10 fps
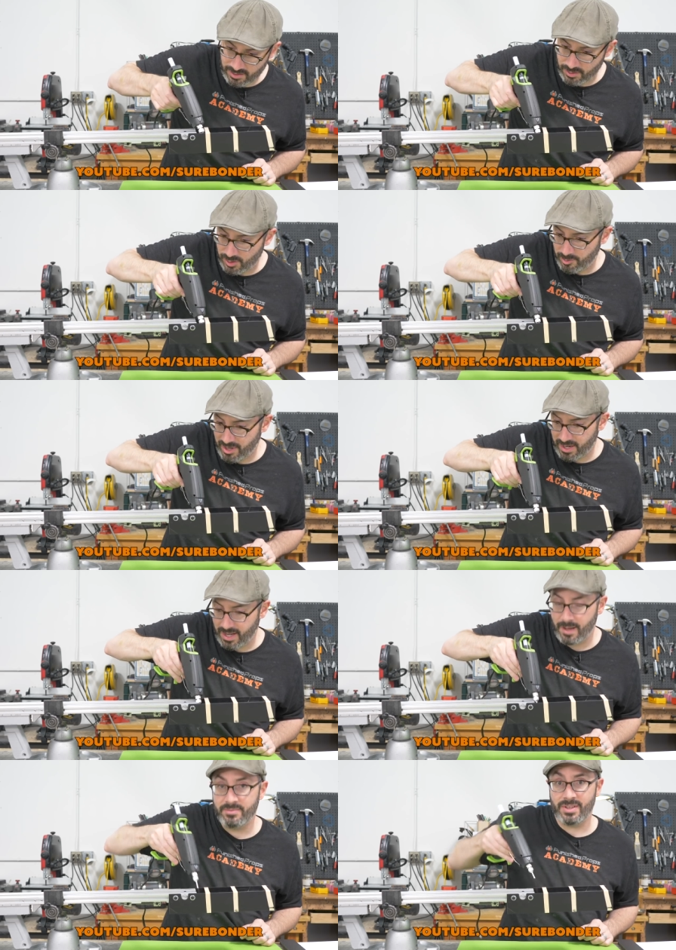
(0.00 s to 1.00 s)

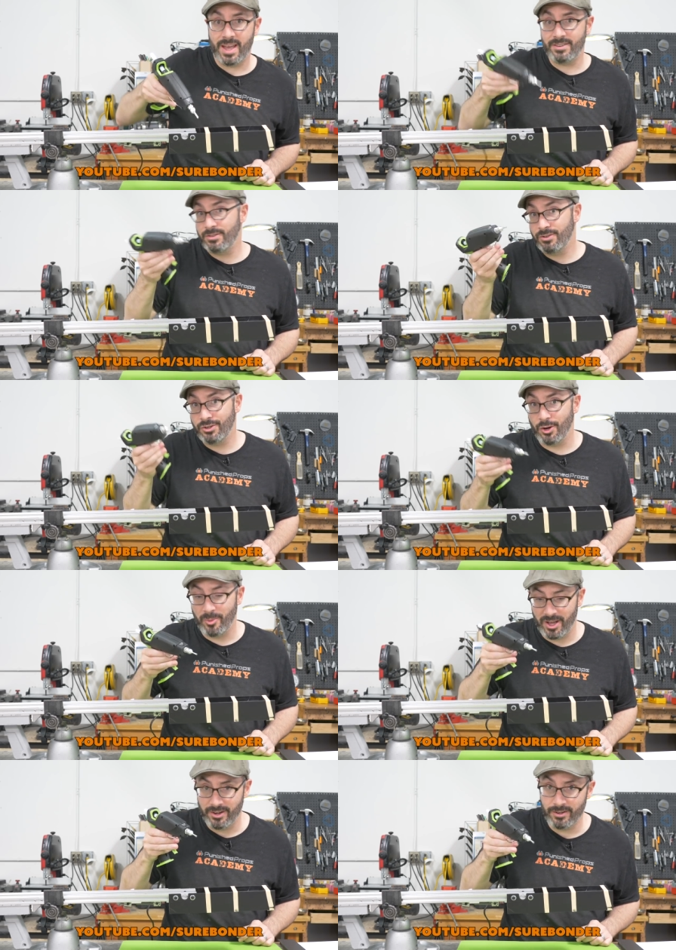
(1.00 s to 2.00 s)
youtube.com slash
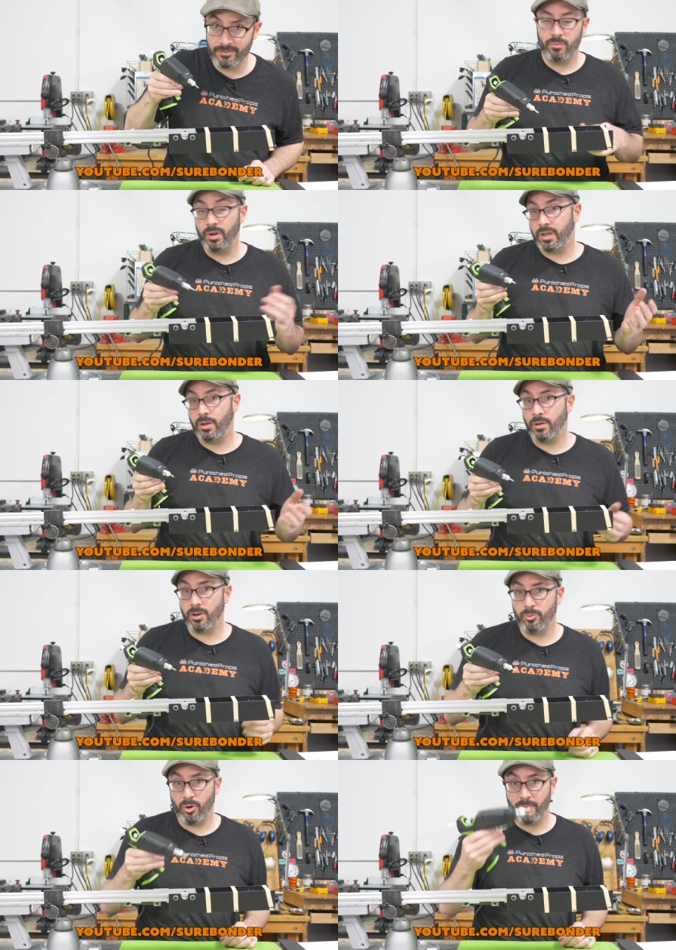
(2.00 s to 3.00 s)
SureBonder, where you can go
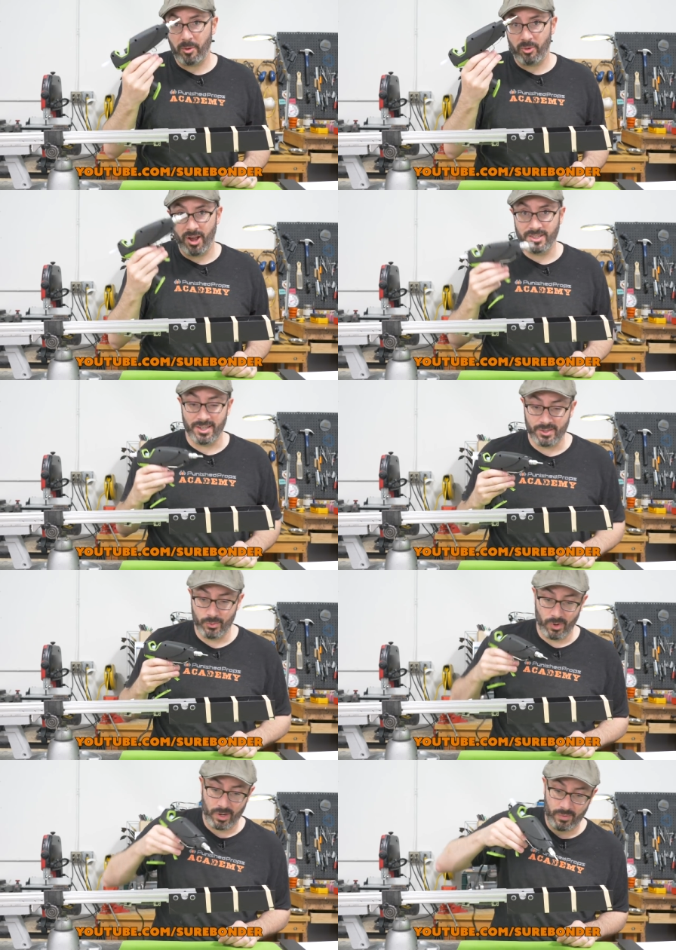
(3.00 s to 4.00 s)
learn more about projects
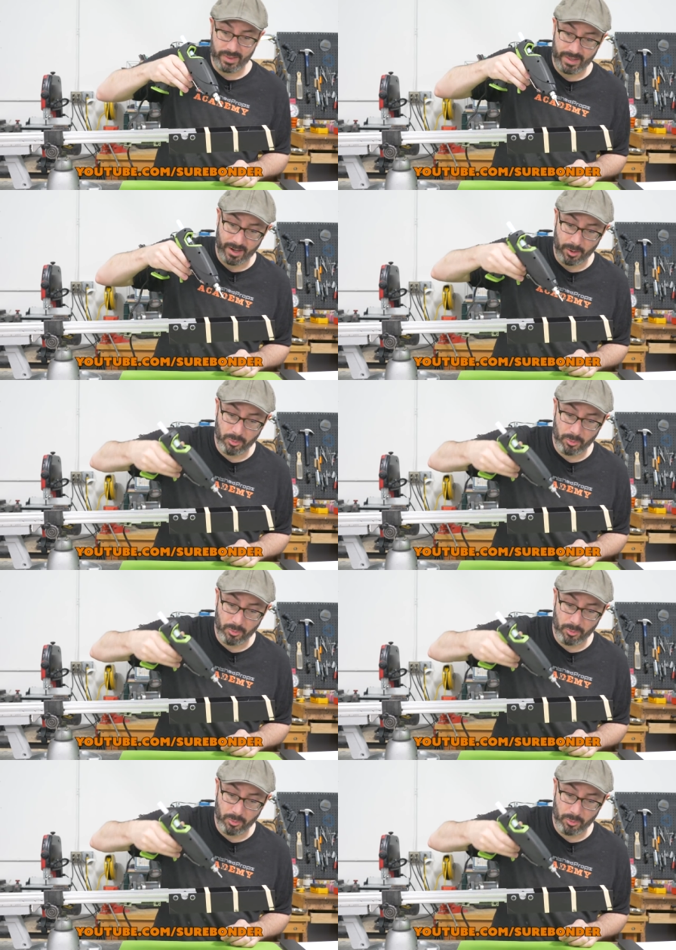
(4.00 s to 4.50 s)
working with their